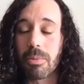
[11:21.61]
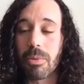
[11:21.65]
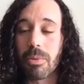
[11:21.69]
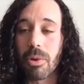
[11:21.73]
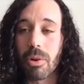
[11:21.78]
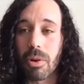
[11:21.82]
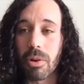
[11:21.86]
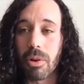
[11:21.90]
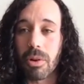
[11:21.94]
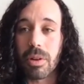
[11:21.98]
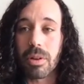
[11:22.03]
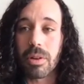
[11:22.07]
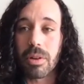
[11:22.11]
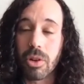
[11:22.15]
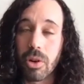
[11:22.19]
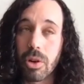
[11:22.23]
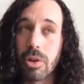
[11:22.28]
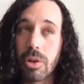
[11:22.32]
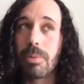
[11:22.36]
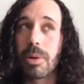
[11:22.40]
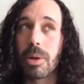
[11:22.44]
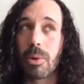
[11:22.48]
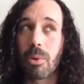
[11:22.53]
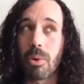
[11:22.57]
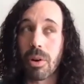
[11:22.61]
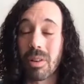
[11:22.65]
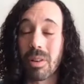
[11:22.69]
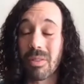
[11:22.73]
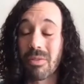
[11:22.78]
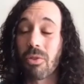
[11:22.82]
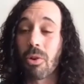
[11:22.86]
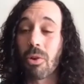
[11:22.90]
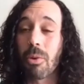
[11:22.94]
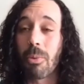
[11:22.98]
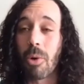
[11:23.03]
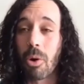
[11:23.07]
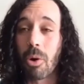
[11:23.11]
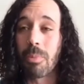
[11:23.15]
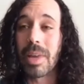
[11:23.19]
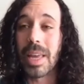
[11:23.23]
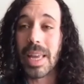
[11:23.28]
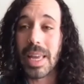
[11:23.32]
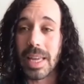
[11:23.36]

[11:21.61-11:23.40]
or could be working from home